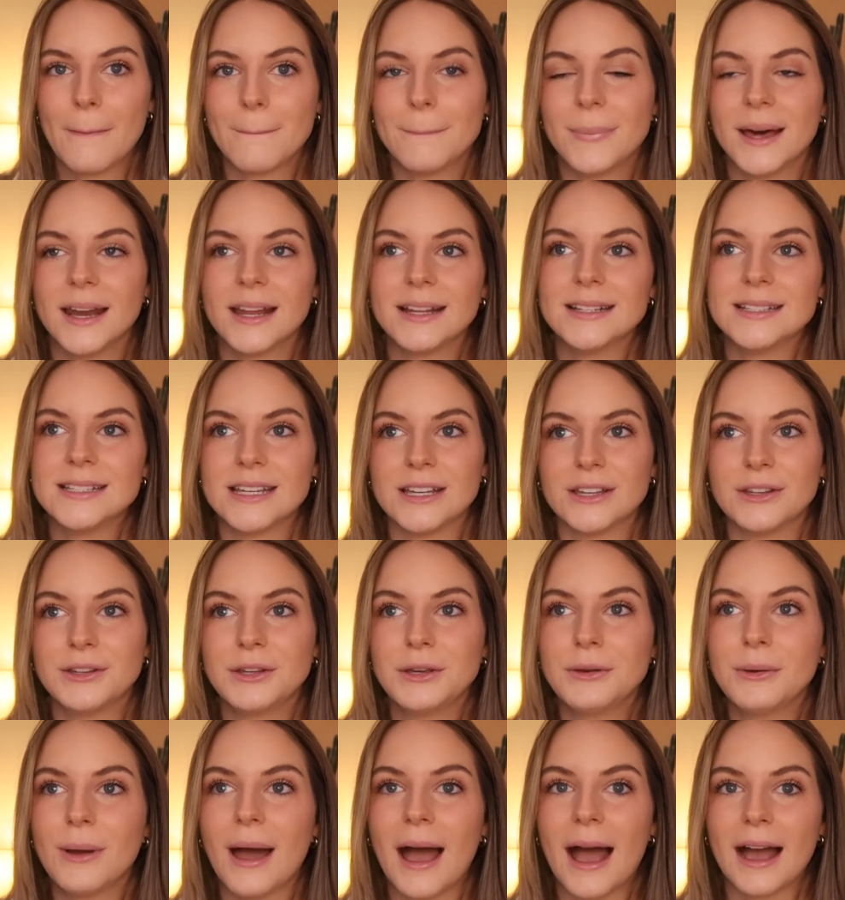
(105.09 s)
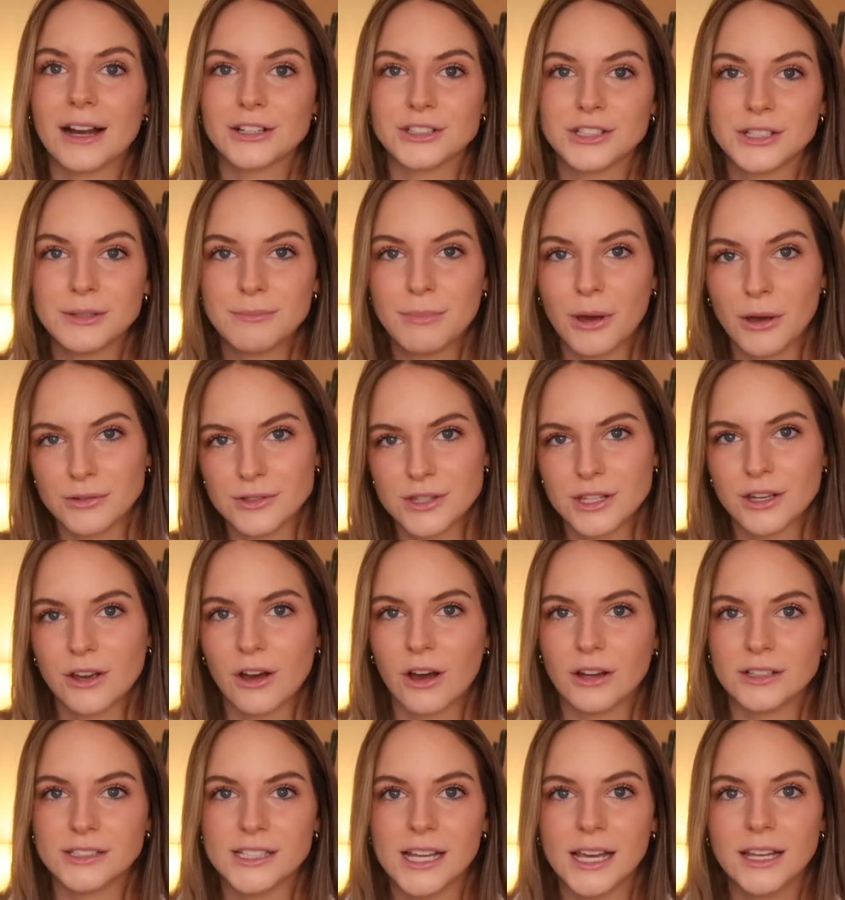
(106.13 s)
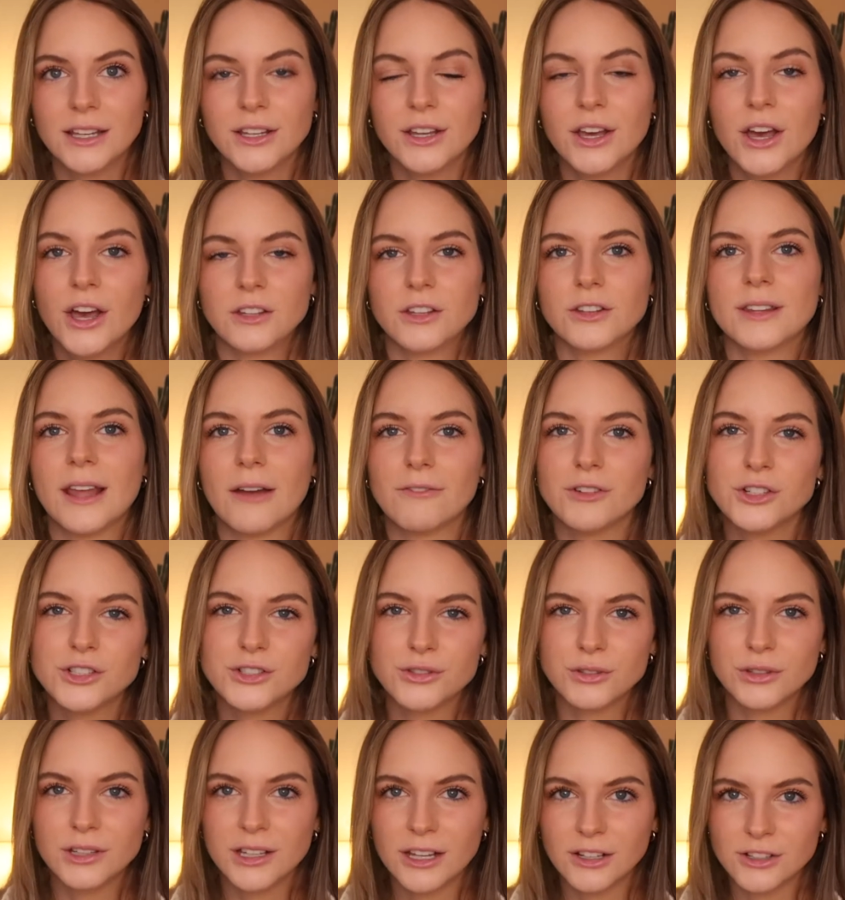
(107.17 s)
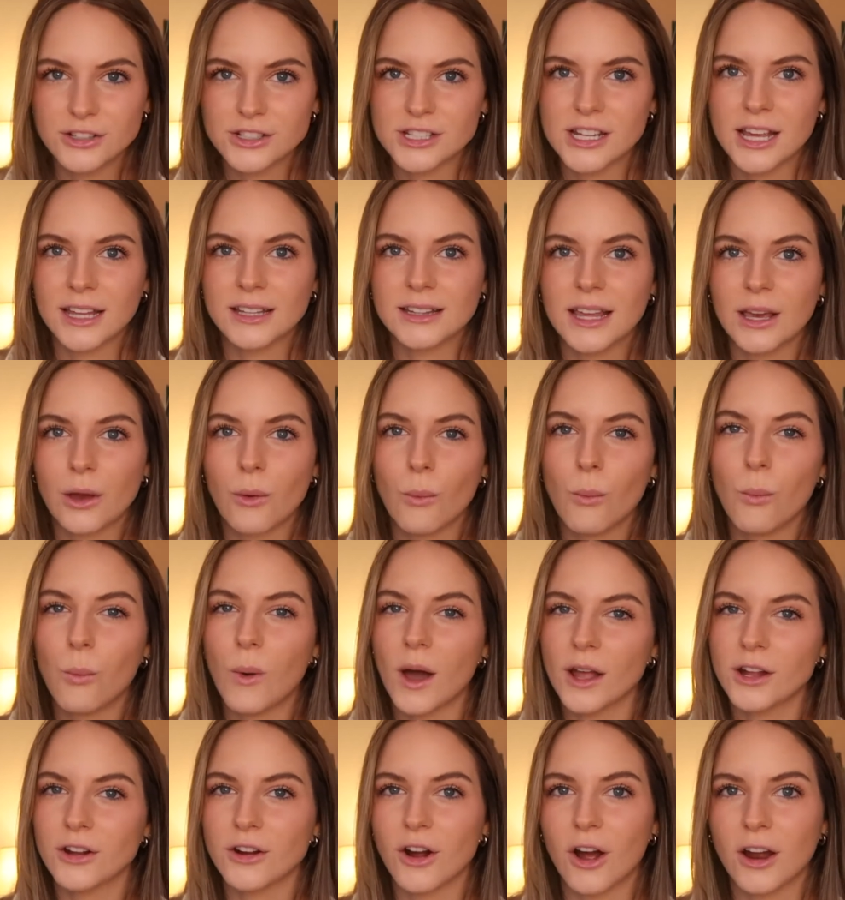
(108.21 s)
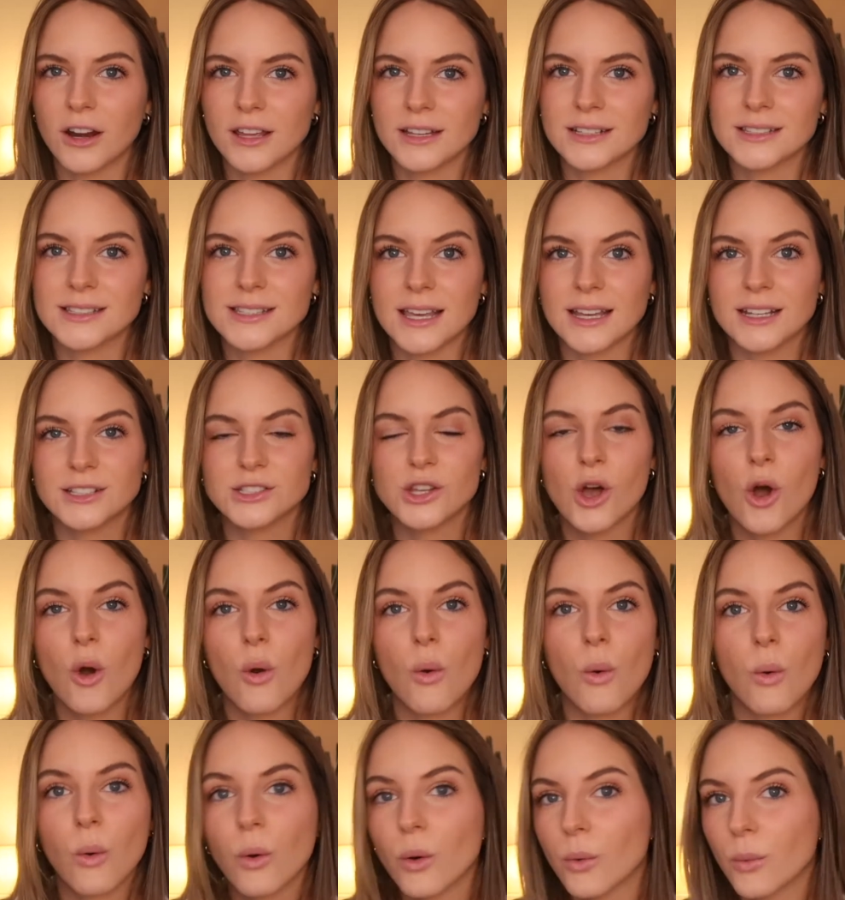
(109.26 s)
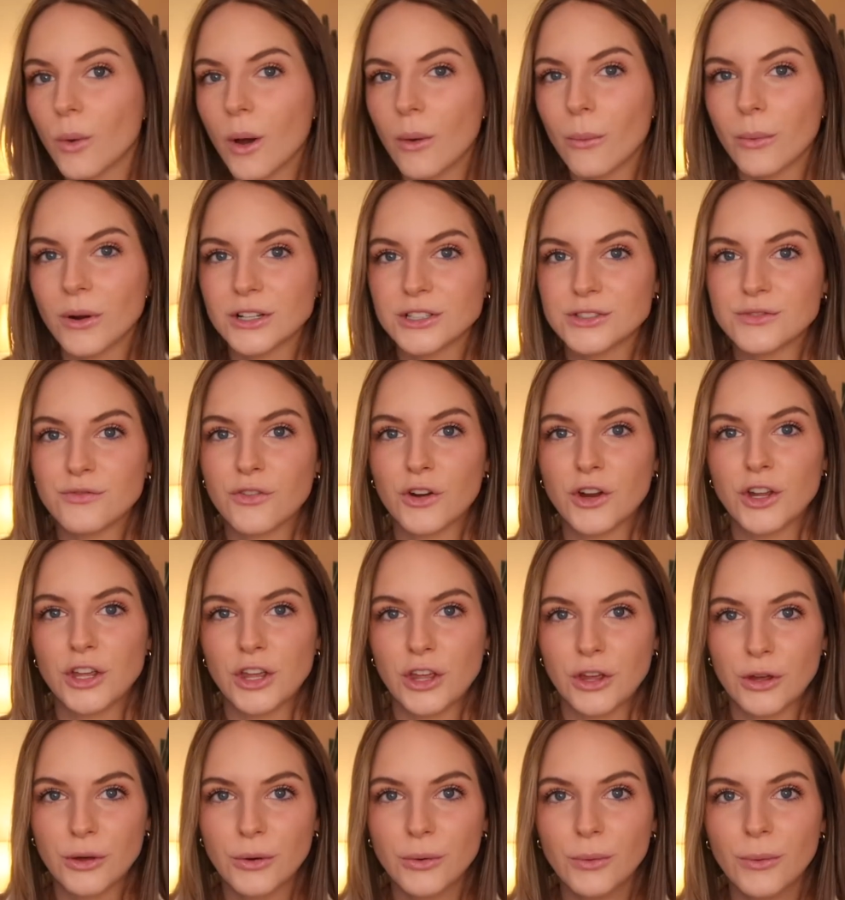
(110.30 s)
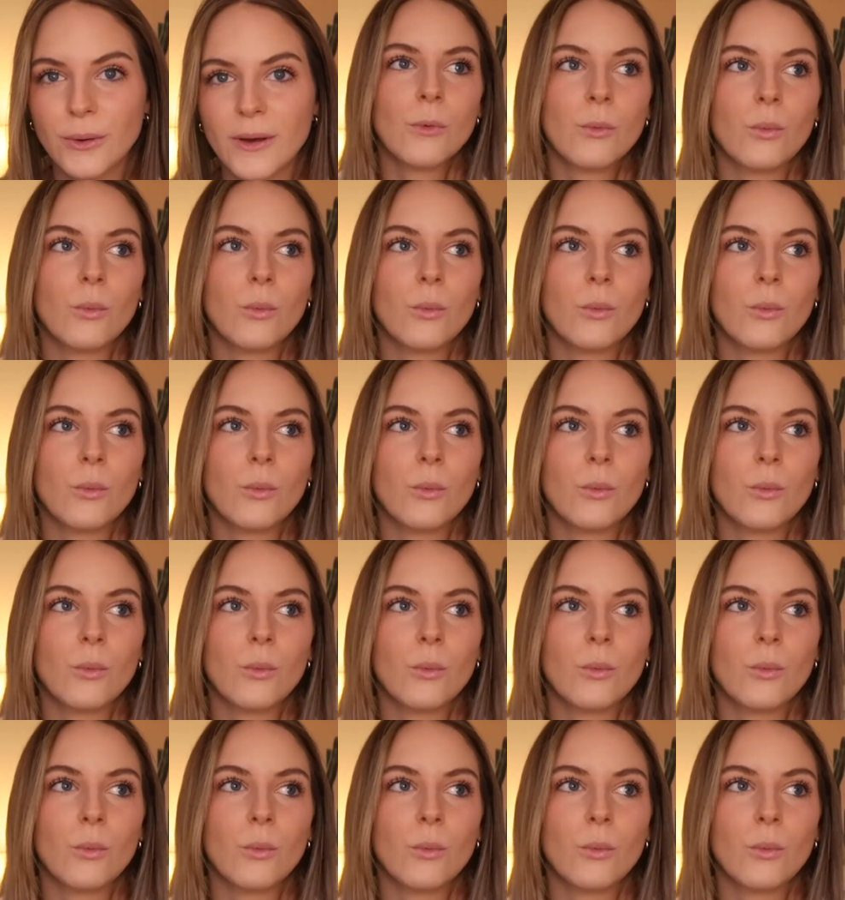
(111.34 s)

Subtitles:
but until you actually post the content, you'll never truly understand like what your audience likes or what works for you.